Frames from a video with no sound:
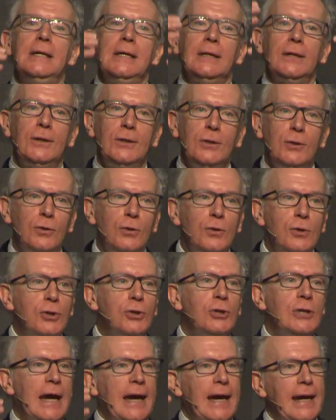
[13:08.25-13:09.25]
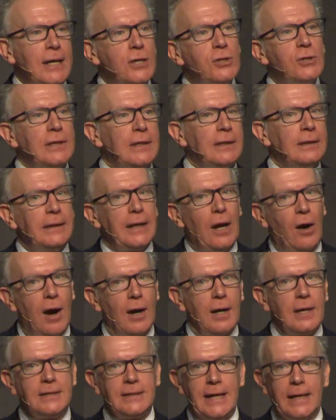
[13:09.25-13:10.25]
huge change in the
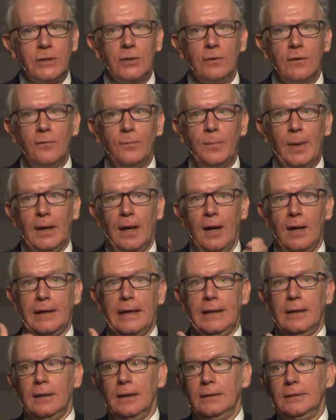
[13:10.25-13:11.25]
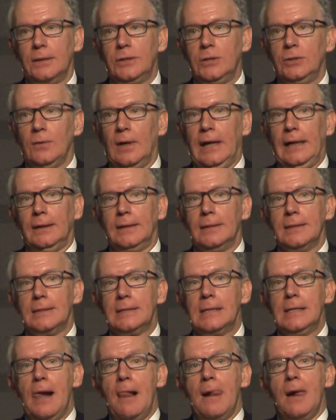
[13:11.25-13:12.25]
architecture of belonging on the two islands?